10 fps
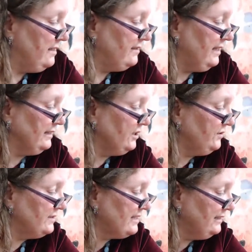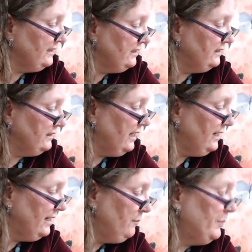Thank you, Daniel
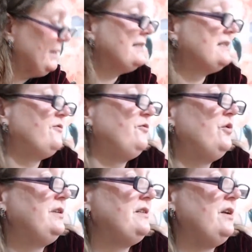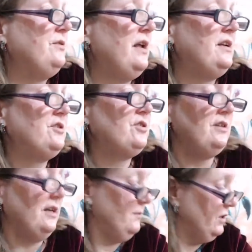Lapis, for the
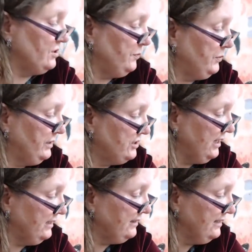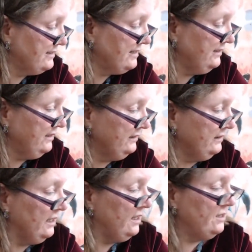donation. I much appreciate that,
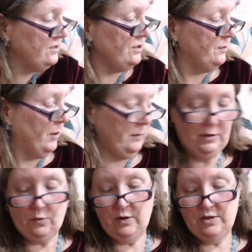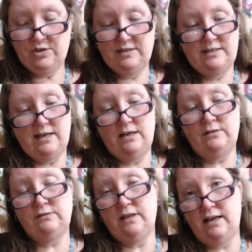Daniel. Do put your question
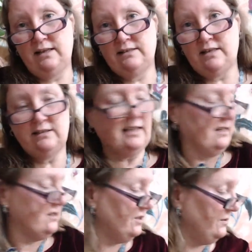down and I'll get to